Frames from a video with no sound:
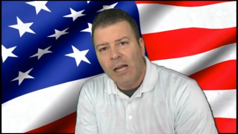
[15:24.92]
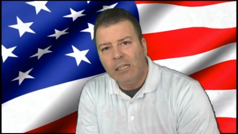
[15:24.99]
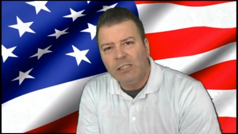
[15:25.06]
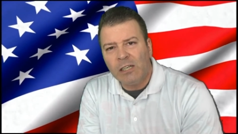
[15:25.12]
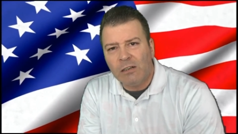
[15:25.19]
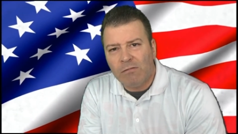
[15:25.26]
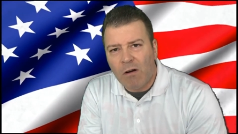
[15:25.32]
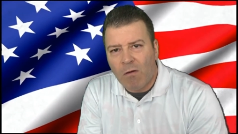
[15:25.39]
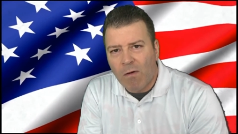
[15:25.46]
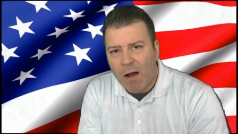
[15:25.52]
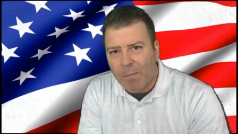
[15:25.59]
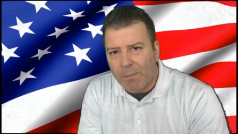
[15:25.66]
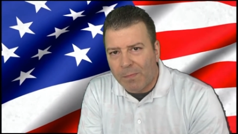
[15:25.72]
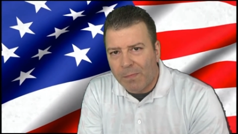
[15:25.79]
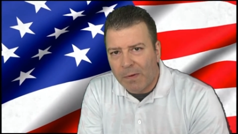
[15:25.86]
to grow
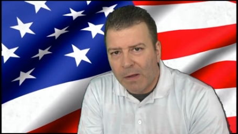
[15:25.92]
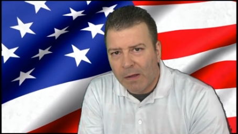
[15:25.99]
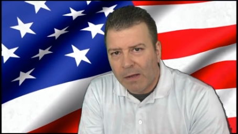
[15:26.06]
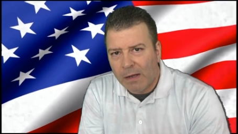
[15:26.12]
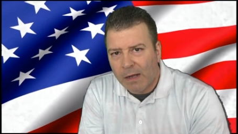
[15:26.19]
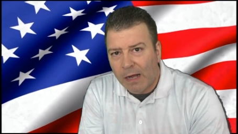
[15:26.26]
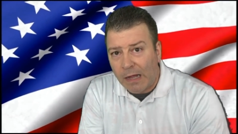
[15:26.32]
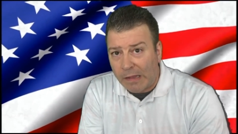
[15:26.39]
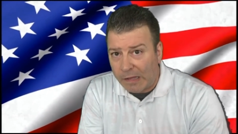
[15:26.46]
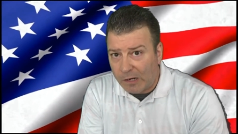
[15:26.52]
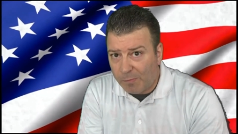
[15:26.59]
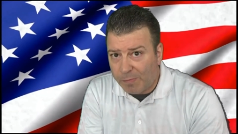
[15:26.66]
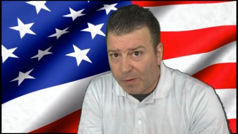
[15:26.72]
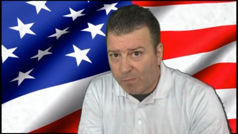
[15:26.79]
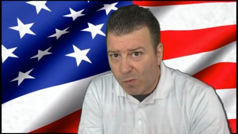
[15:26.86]
up a
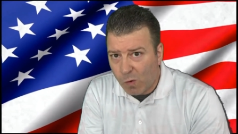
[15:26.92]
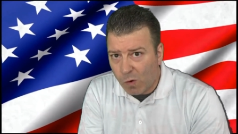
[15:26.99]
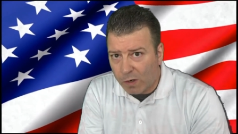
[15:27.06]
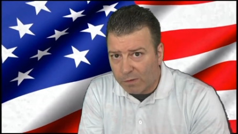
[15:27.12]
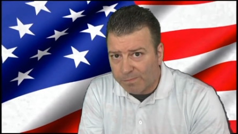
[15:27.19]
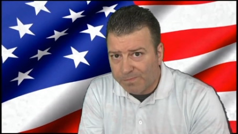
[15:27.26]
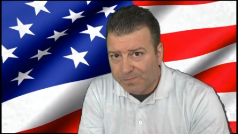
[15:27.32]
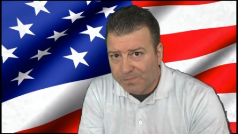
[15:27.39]
little bit more.